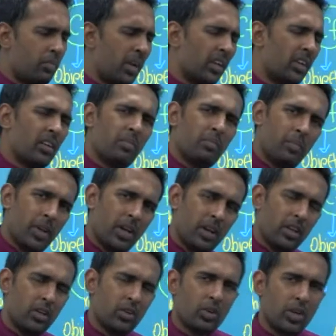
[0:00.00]
By
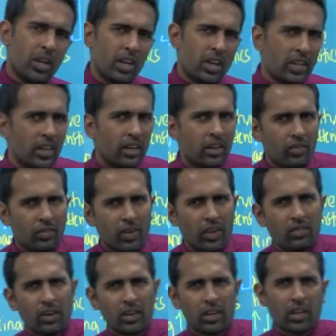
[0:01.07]
comparing, you can
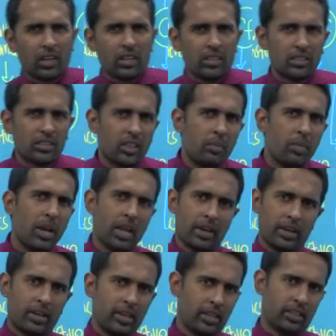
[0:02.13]
identify what are the
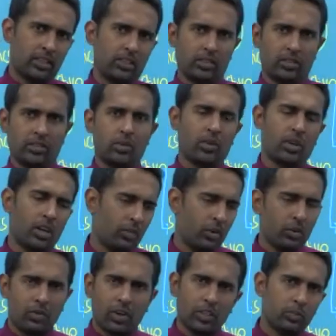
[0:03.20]
similarities. Okay,
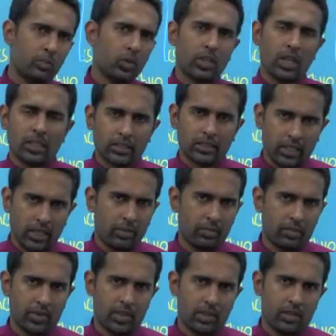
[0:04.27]
revenue-wise, both are
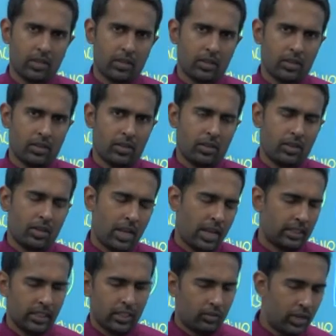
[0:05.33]
same.
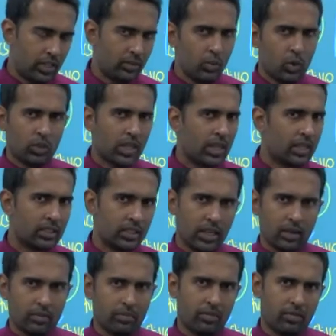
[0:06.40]
Asset-wise, both are
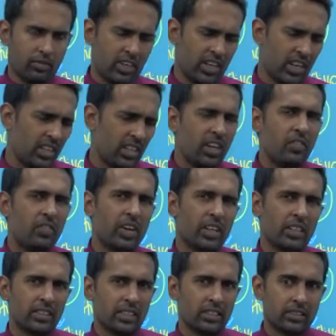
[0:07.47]
same. What are the
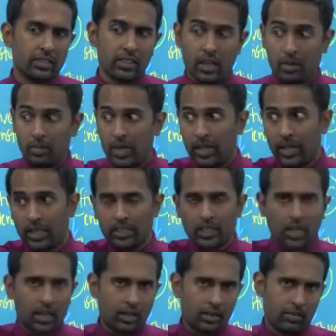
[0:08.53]
differences? Liabilities
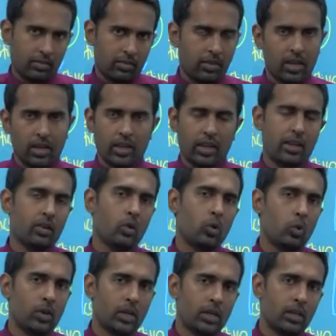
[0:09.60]
higher and
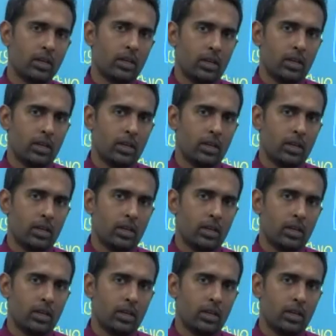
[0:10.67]
lower.